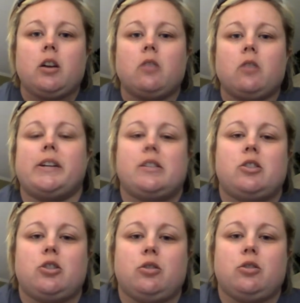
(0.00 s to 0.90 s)
going
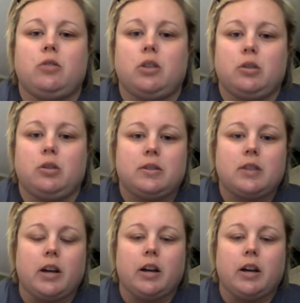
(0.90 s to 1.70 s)
to use